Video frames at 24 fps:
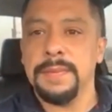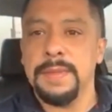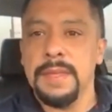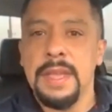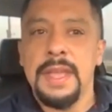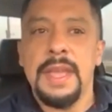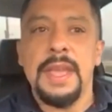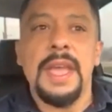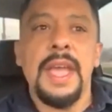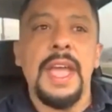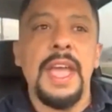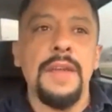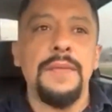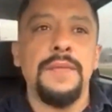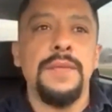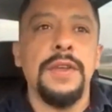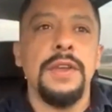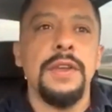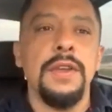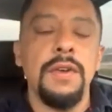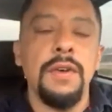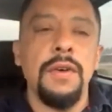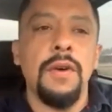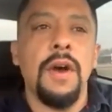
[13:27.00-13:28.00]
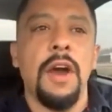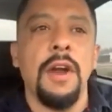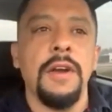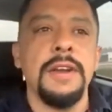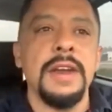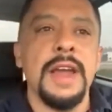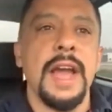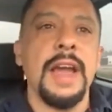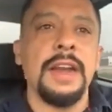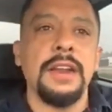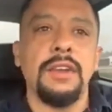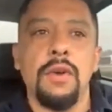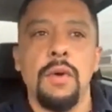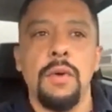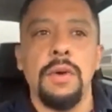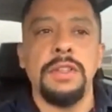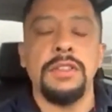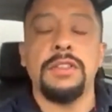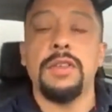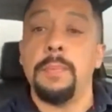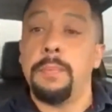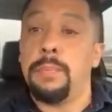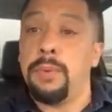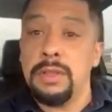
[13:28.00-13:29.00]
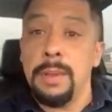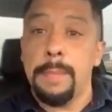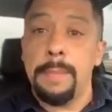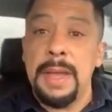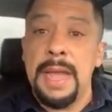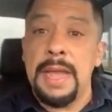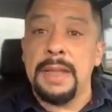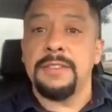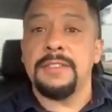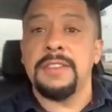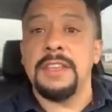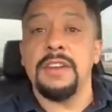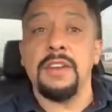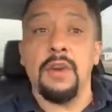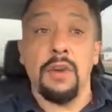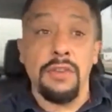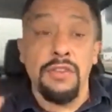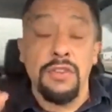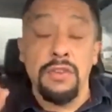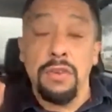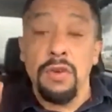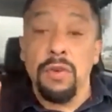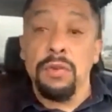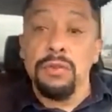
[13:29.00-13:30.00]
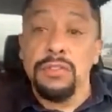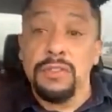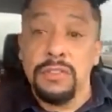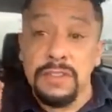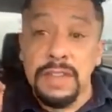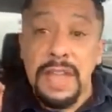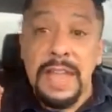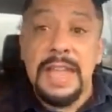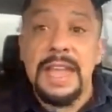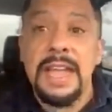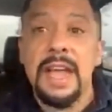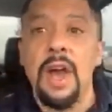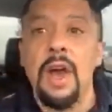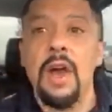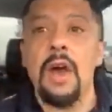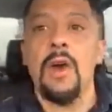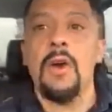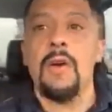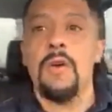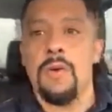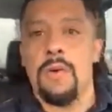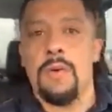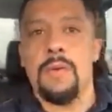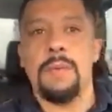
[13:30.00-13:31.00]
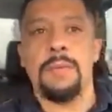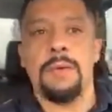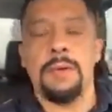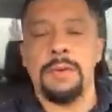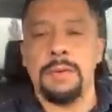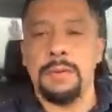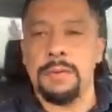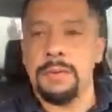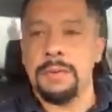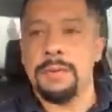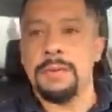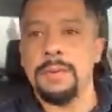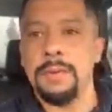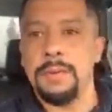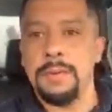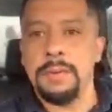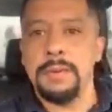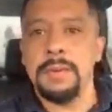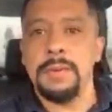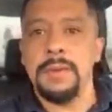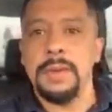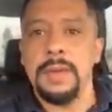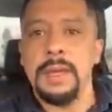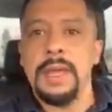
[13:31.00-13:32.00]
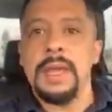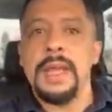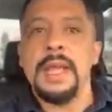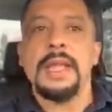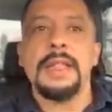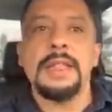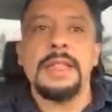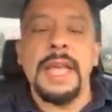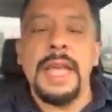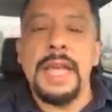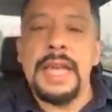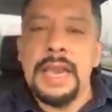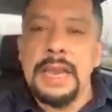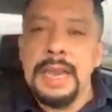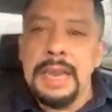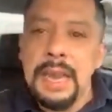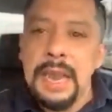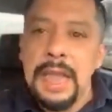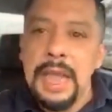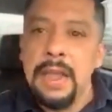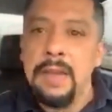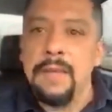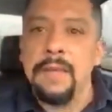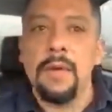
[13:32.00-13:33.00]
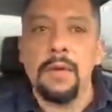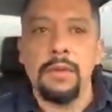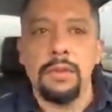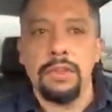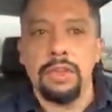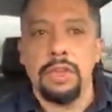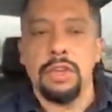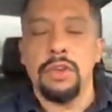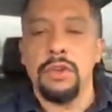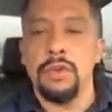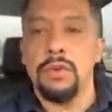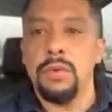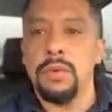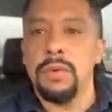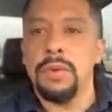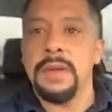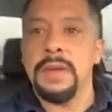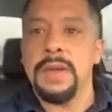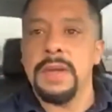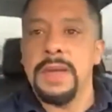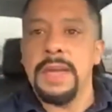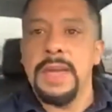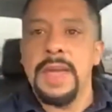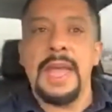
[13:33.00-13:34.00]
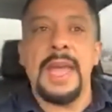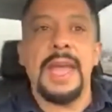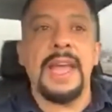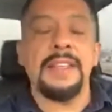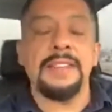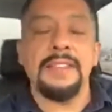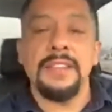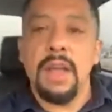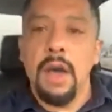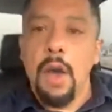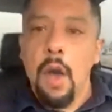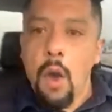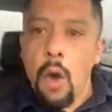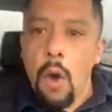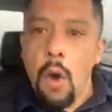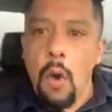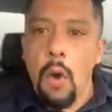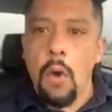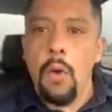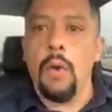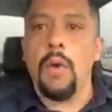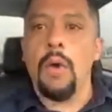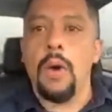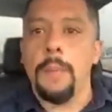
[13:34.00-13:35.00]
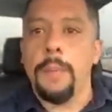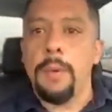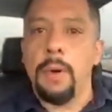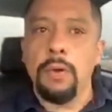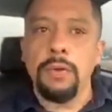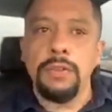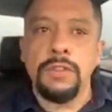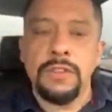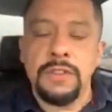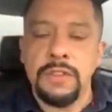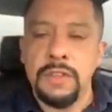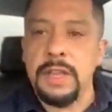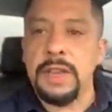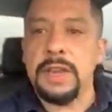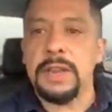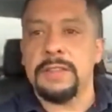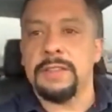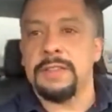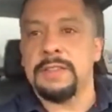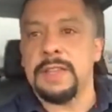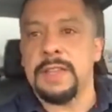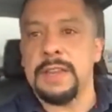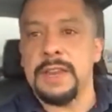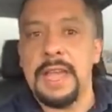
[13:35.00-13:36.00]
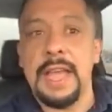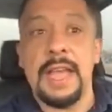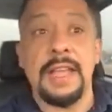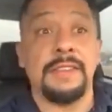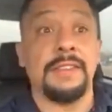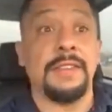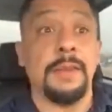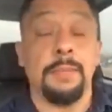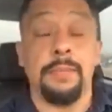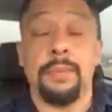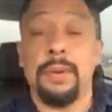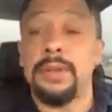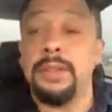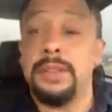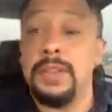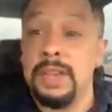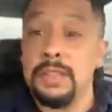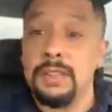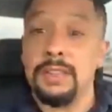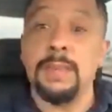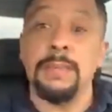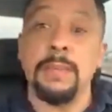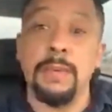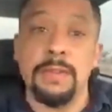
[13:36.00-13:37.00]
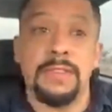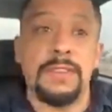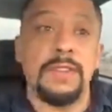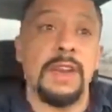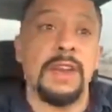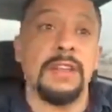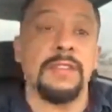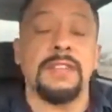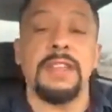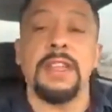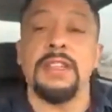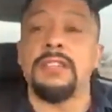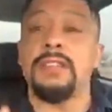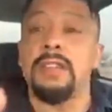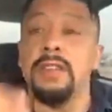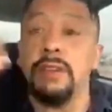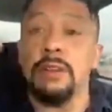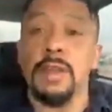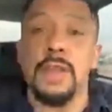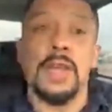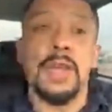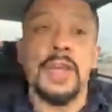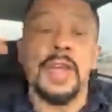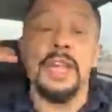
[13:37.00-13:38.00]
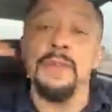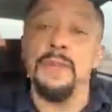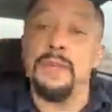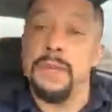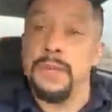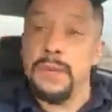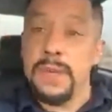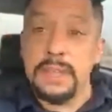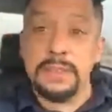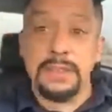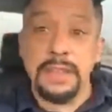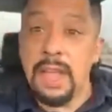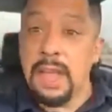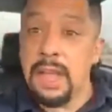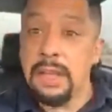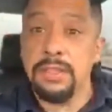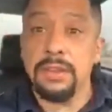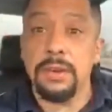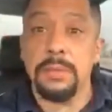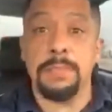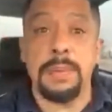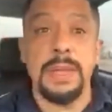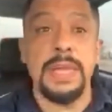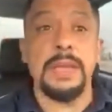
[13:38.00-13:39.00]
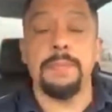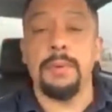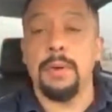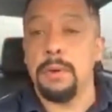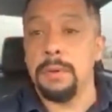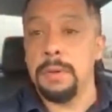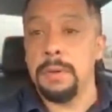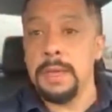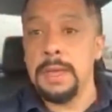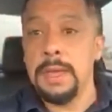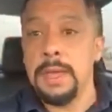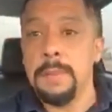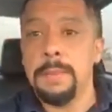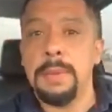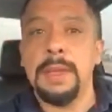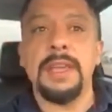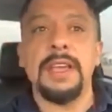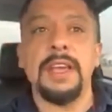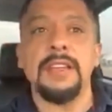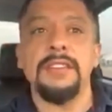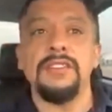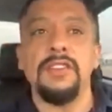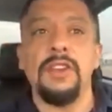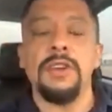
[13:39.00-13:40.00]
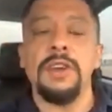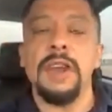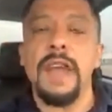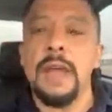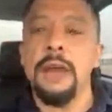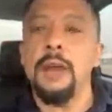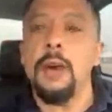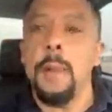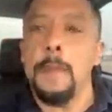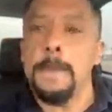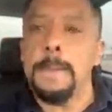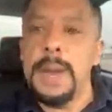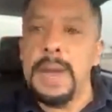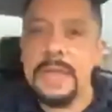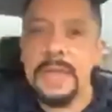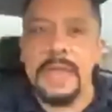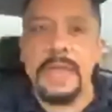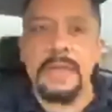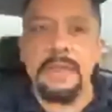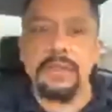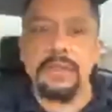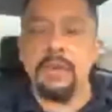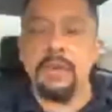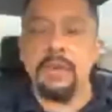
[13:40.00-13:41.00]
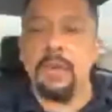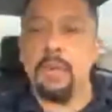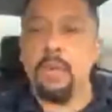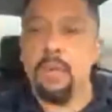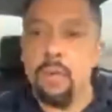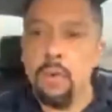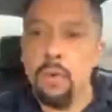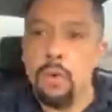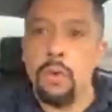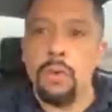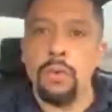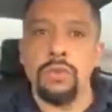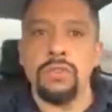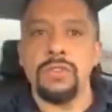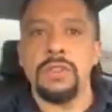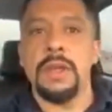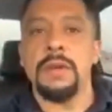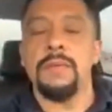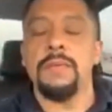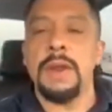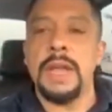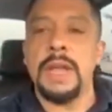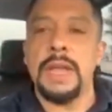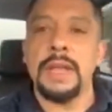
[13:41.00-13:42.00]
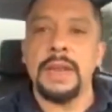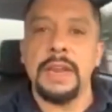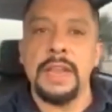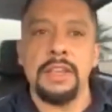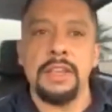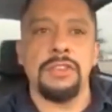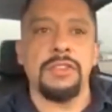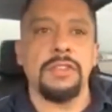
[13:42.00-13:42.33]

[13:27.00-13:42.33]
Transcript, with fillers: If you are not going to put the vaccine, or you don't stay home, they label you as a horrible citizen, as a predictable citizen to infect other people, because you're not obeying the rules and